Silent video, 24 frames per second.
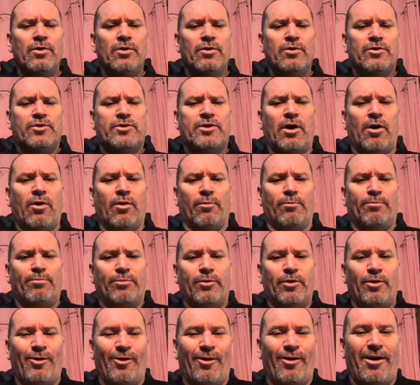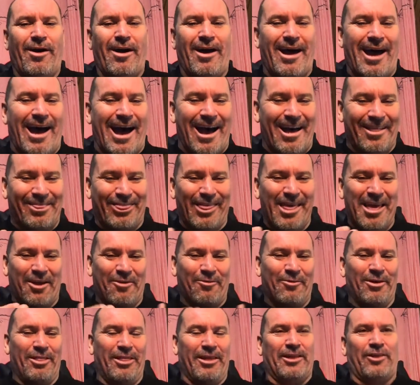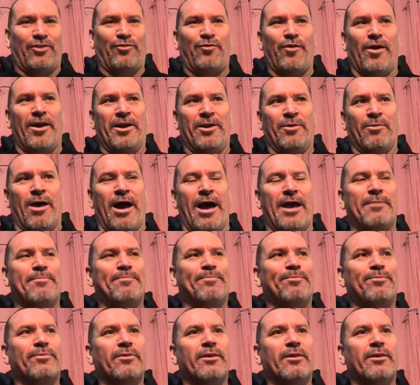So I think really it's funny, right?